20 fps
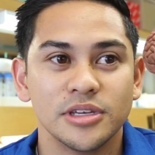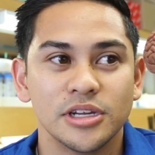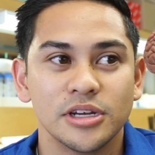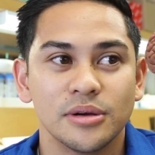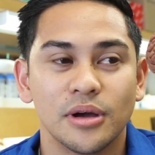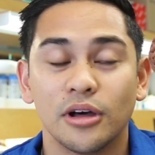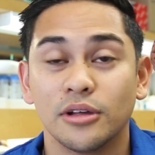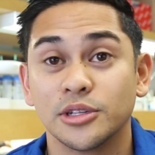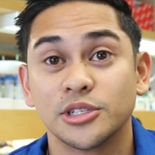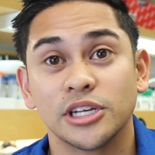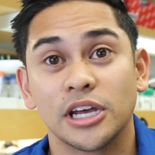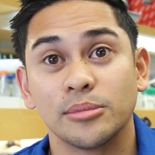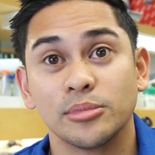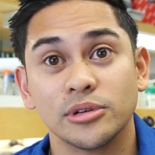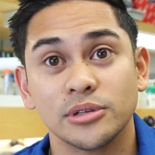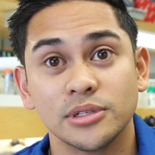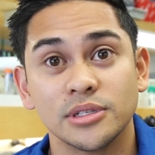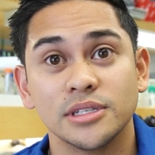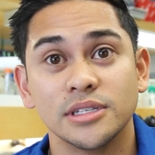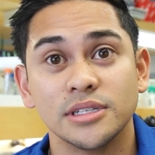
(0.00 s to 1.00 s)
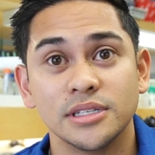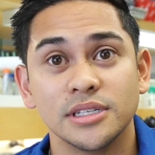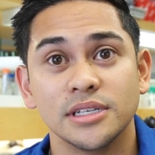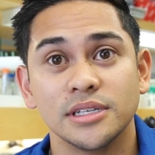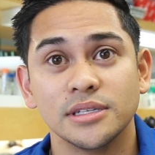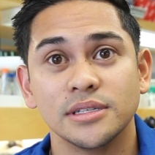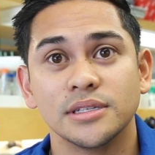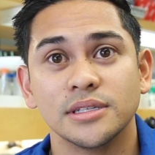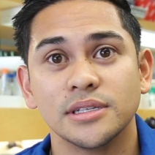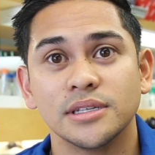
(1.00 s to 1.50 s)
you know, Alzheimer's
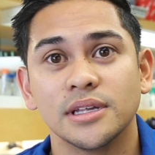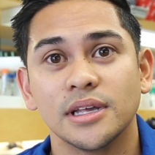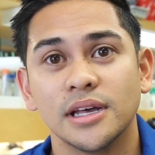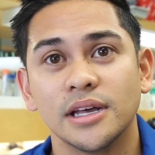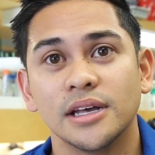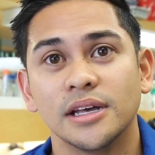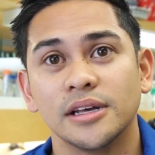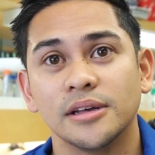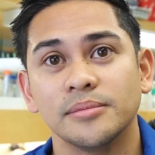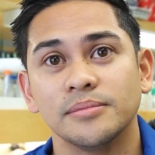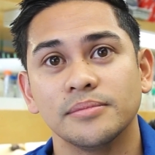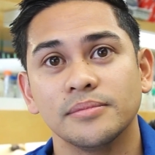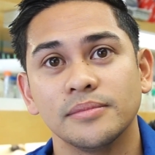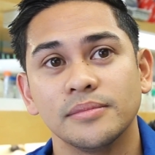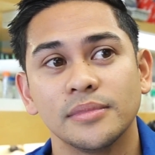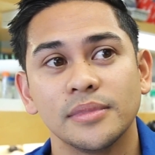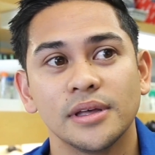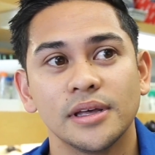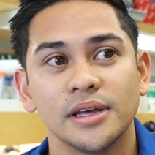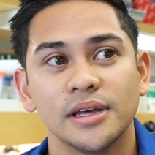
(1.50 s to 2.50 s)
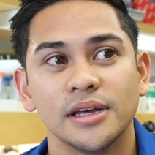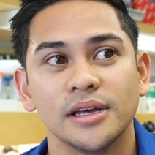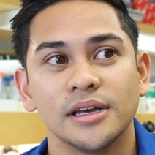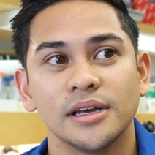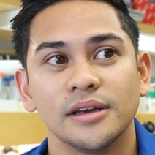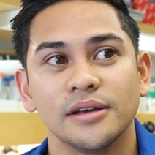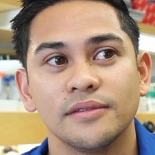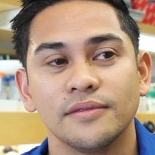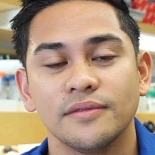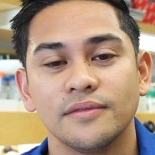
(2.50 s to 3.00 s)
disease, um,
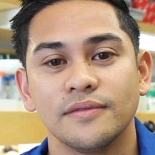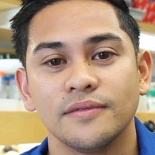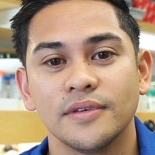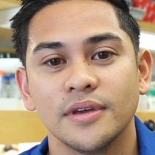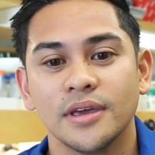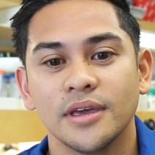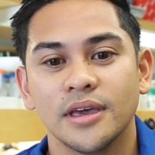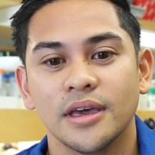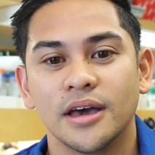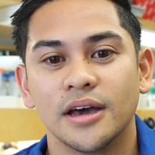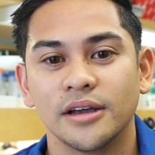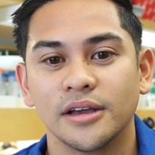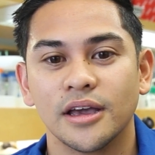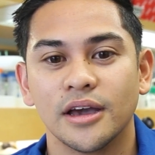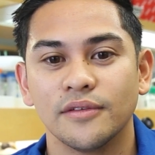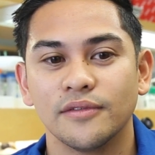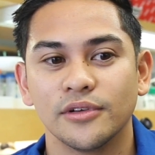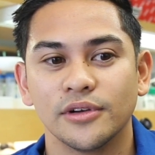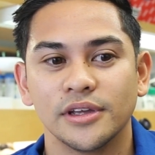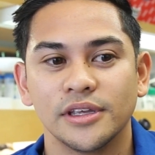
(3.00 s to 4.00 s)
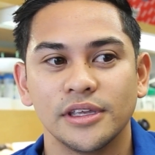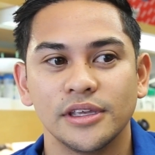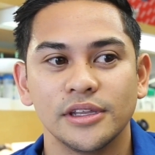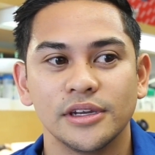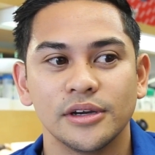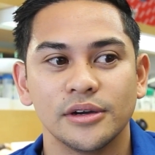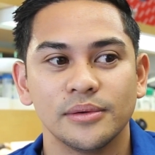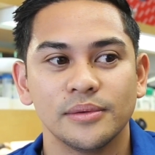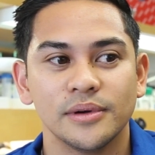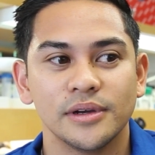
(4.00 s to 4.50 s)
uh, uncovering, you
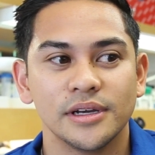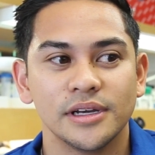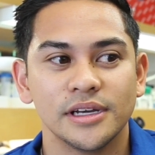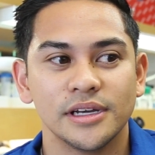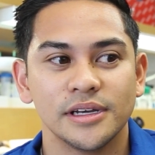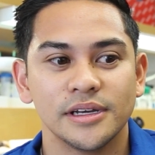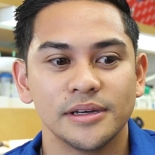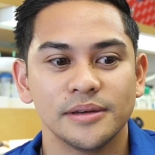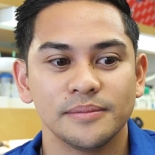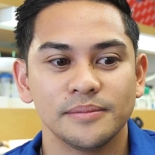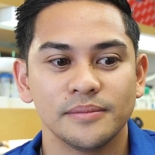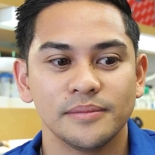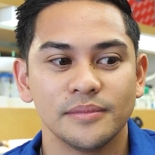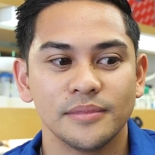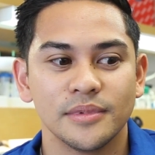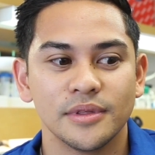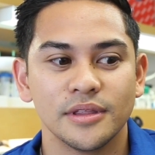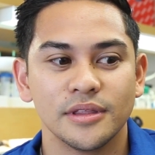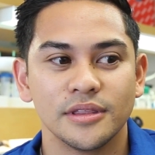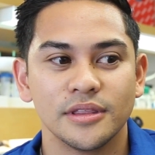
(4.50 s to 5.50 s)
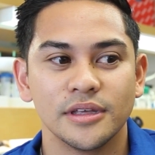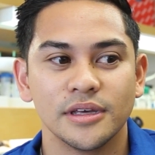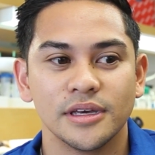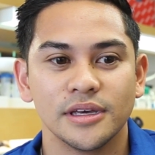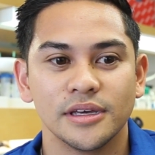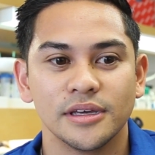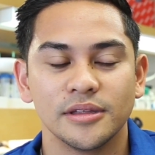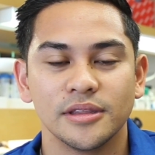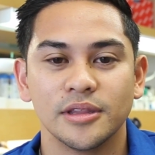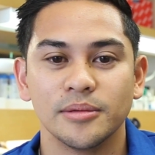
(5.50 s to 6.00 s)
know, uh,
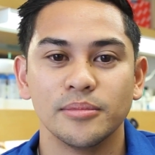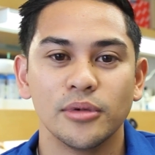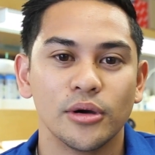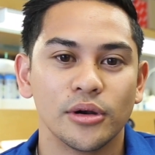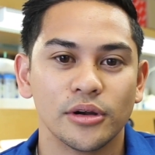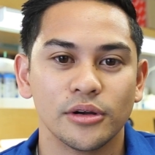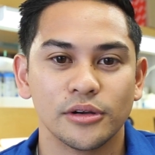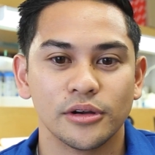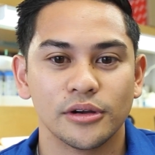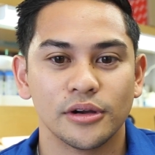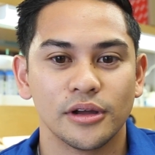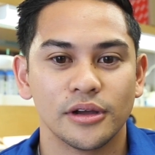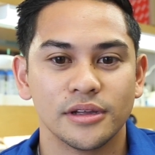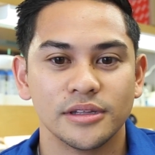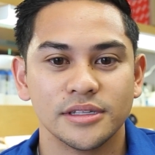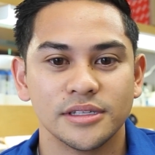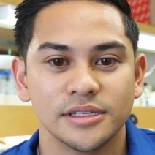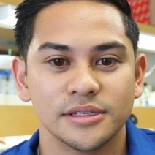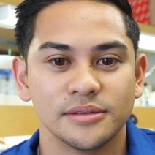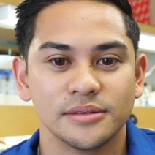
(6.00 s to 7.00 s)
the, the motor neurons